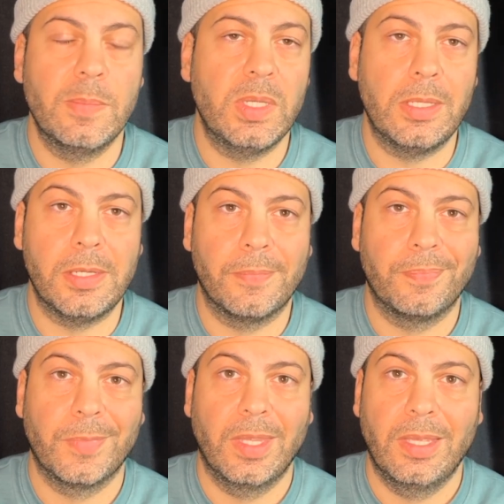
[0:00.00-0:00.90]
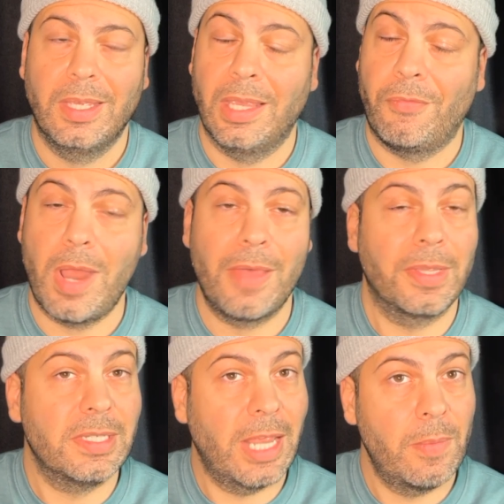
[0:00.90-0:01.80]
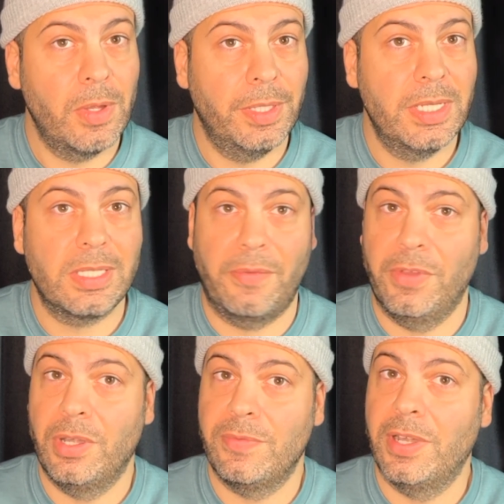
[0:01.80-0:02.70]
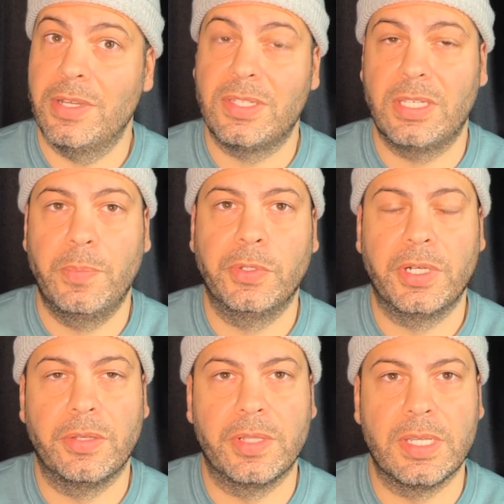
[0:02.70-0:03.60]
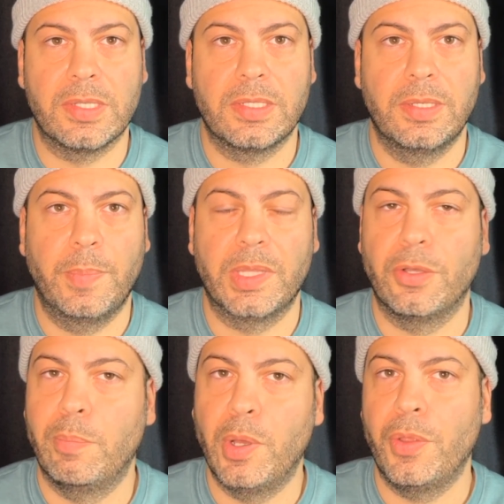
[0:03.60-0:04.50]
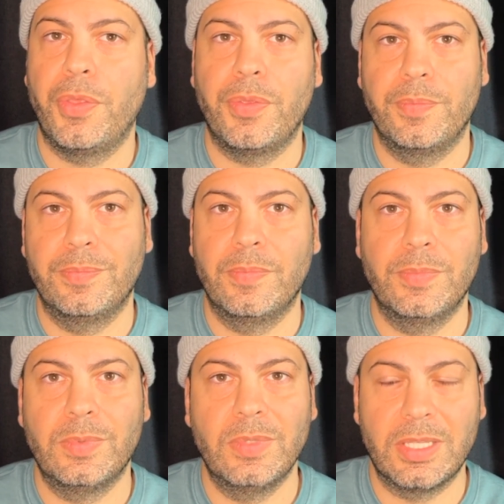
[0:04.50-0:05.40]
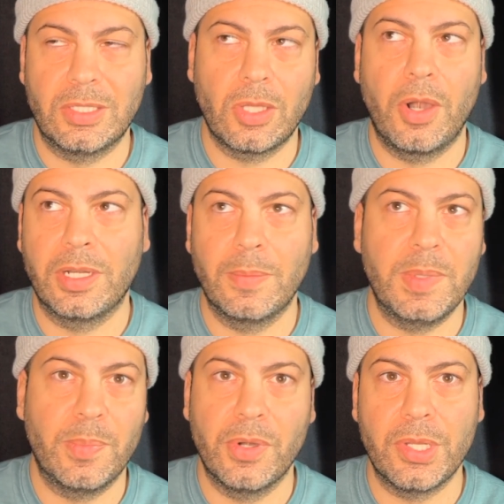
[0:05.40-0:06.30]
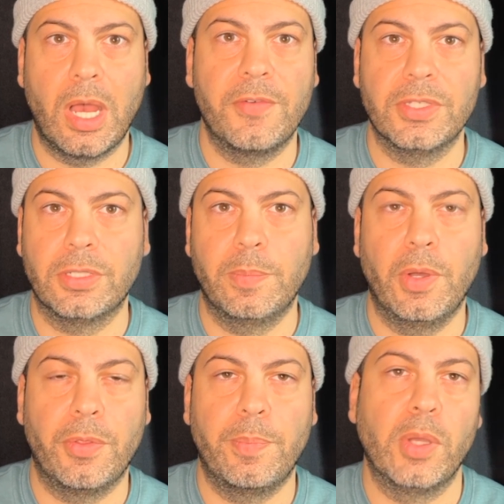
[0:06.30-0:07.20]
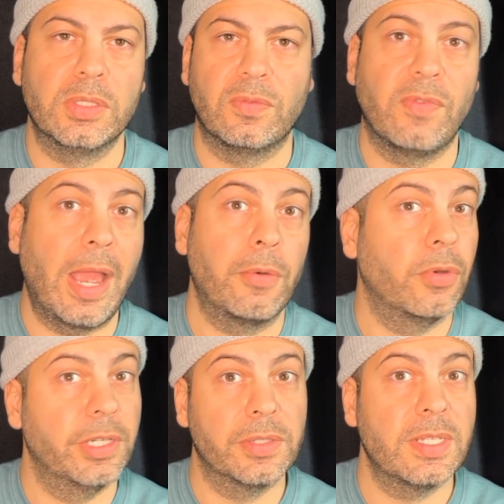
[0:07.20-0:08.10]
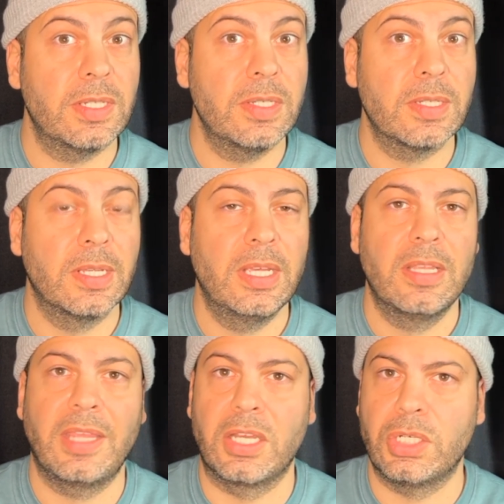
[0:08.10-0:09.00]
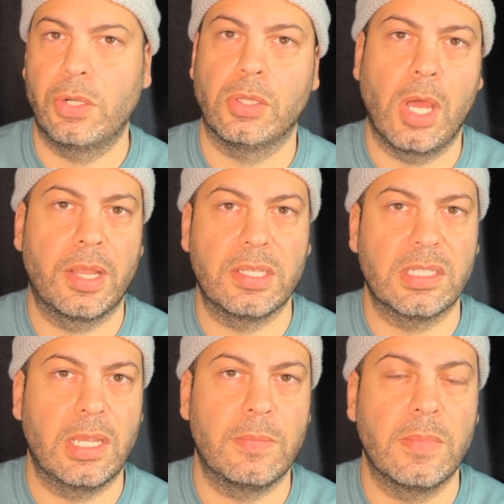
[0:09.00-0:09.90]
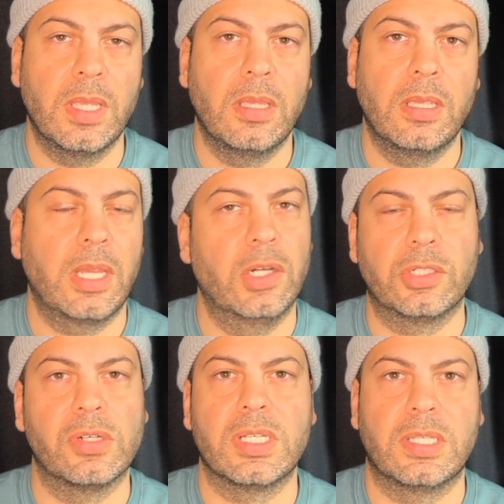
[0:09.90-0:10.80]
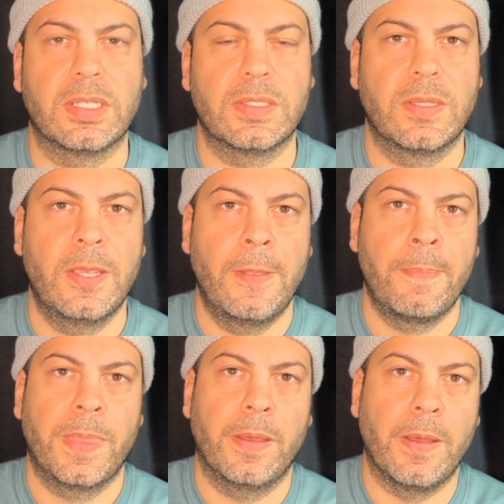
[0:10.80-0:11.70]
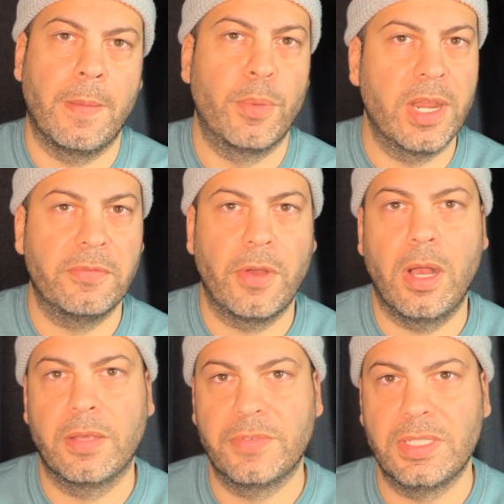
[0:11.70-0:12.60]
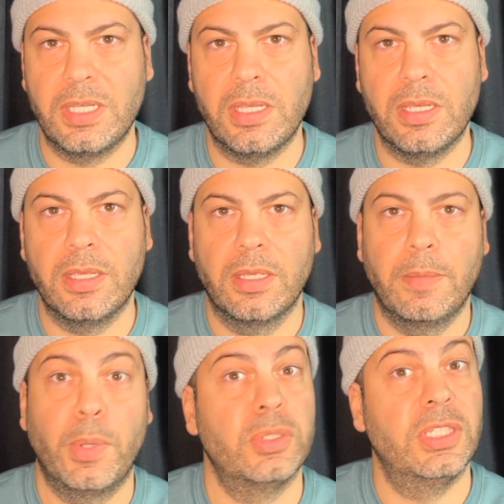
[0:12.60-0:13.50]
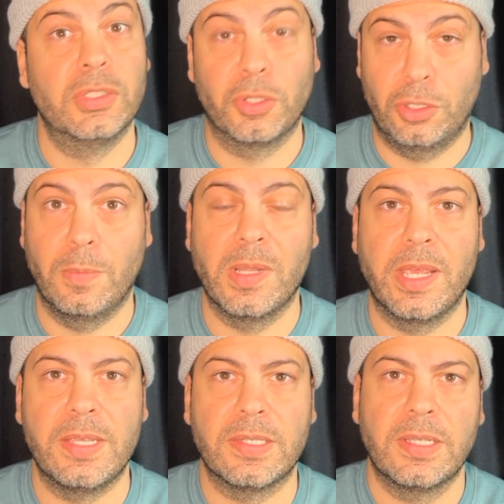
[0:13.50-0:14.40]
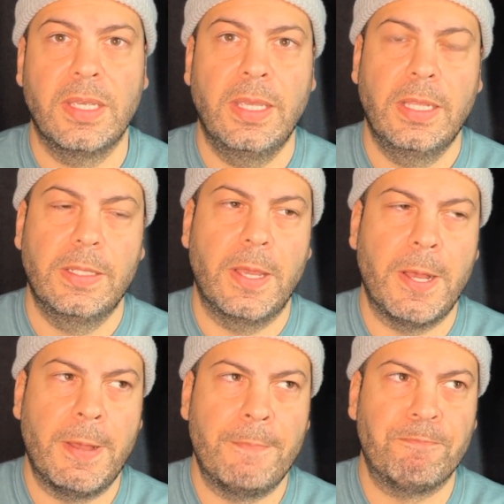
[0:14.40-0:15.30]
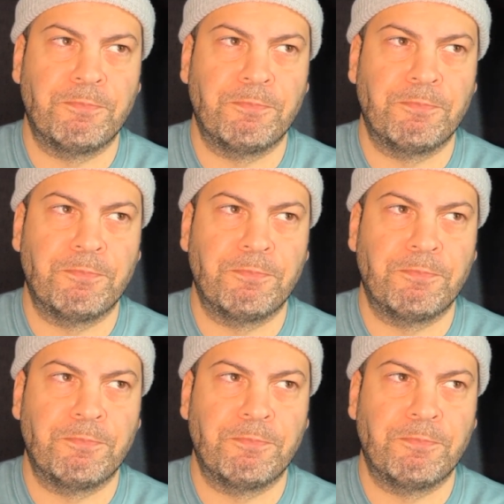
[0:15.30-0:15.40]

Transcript: be, if not the same illness, a very, very similar illness. But they're both, it's starting to be pretty obvious, they're both post viral illnesses that share a lot of the same characteristics uh, brain fog, fatigue, post exertional malaise. Um,